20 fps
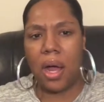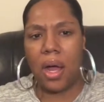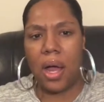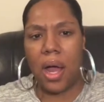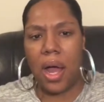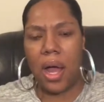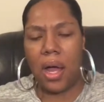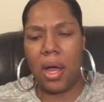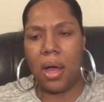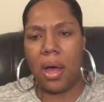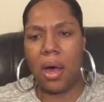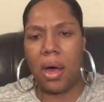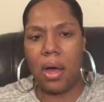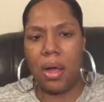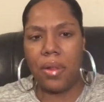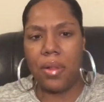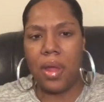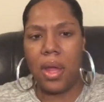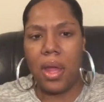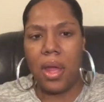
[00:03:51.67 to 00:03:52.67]

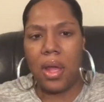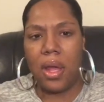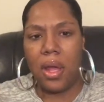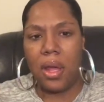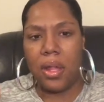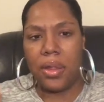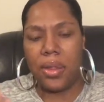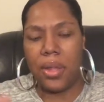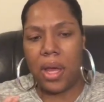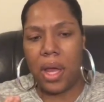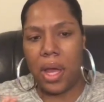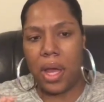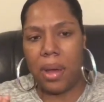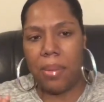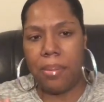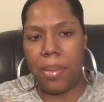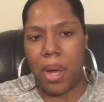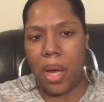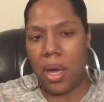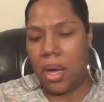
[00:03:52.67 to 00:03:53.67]
hauled the
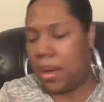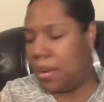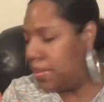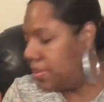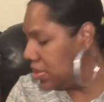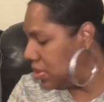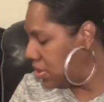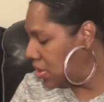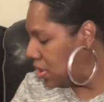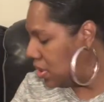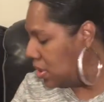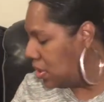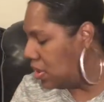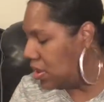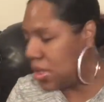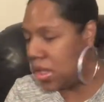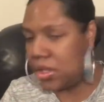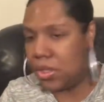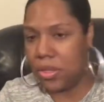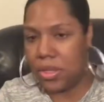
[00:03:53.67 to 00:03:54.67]
bulbs
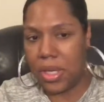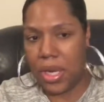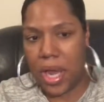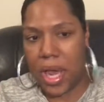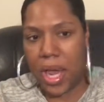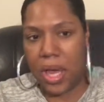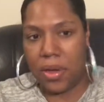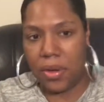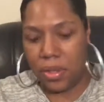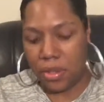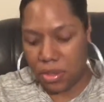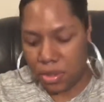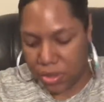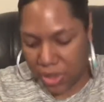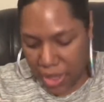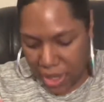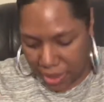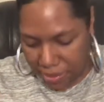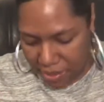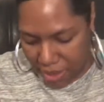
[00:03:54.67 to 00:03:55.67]
that you can hang on a
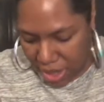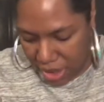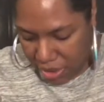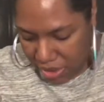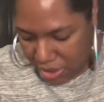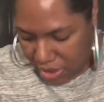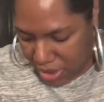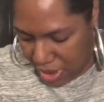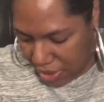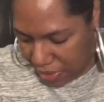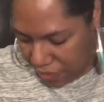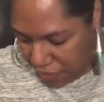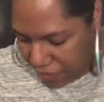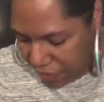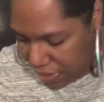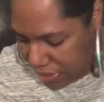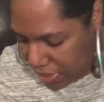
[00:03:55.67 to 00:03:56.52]
tree and make yourself.